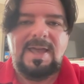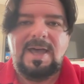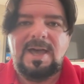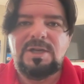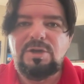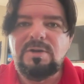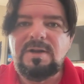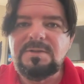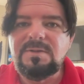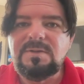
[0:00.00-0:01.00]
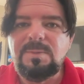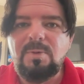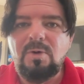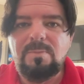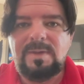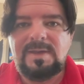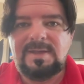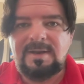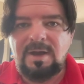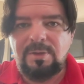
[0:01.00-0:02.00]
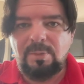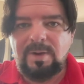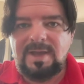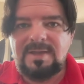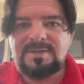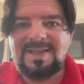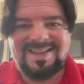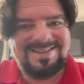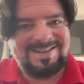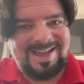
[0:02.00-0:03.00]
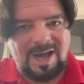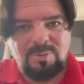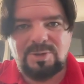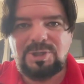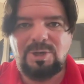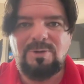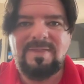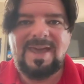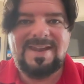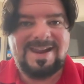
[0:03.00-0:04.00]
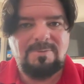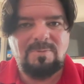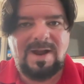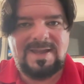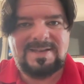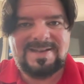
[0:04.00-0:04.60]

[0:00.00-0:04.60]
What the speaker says: You can also support me in other ways, and I will show you that right